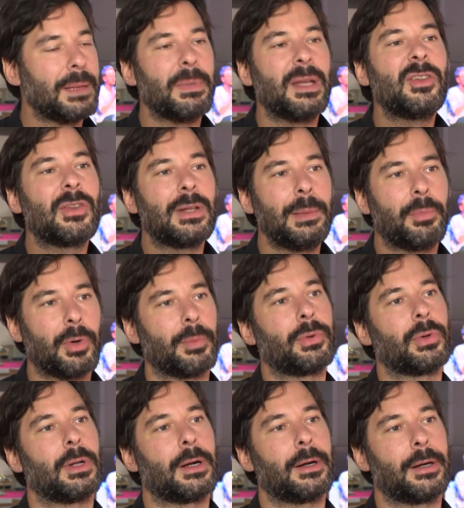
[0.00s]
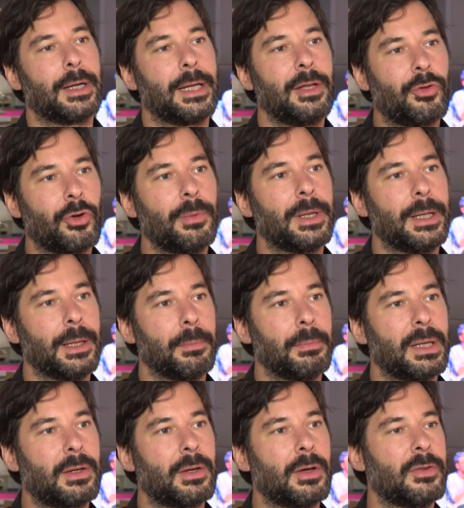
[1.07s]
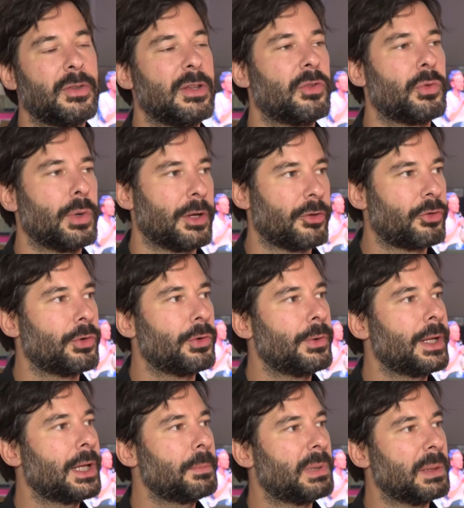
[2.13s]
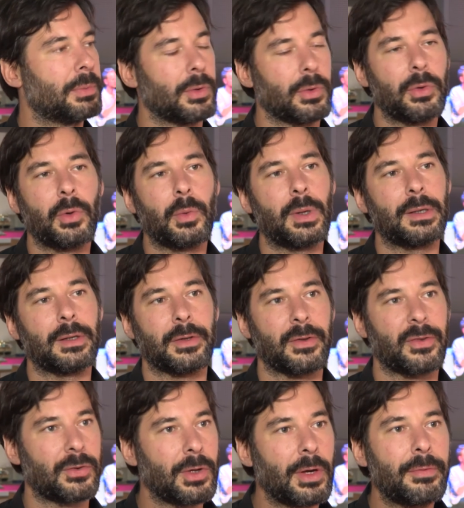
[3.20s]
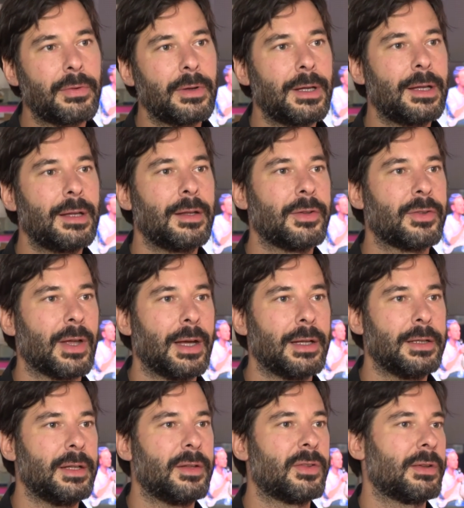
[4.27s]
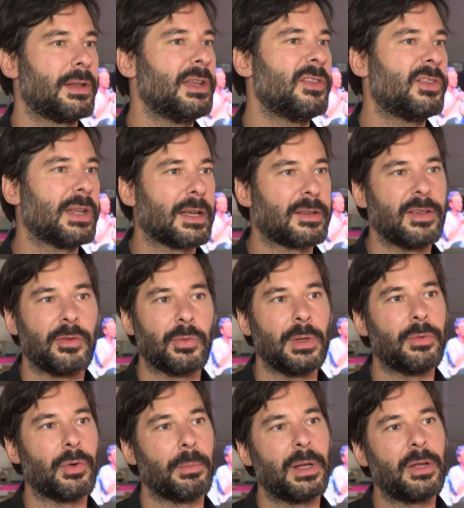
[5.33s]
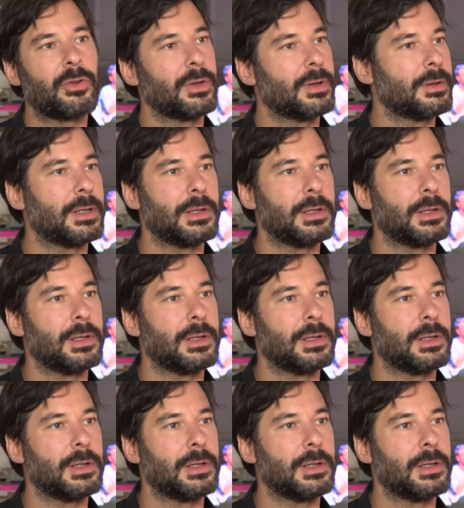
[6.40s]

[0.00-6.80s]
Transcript: immensely popular in Germany because it's reassuring, people know where stuff is, and it's easy access to information.